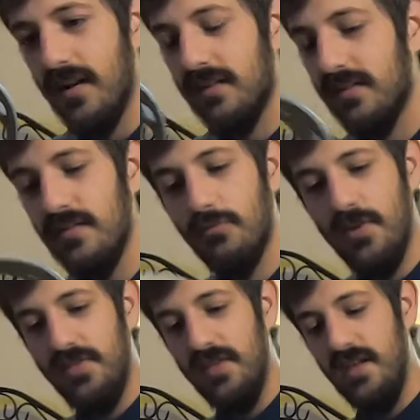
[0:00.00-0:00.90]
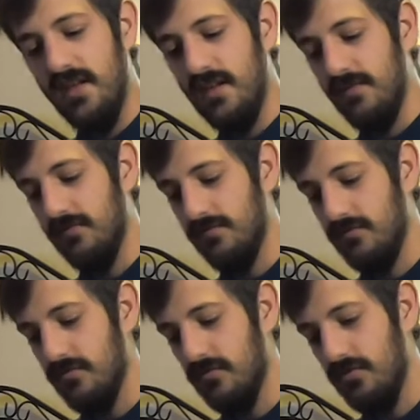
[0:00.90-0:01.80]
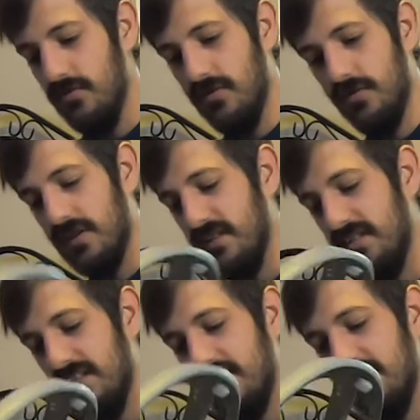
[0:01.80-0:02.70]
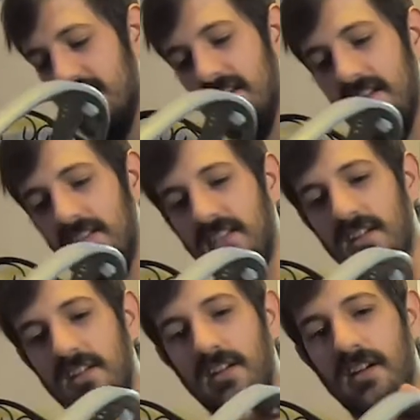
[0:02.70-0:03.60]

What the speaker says: Honestly, with the consistent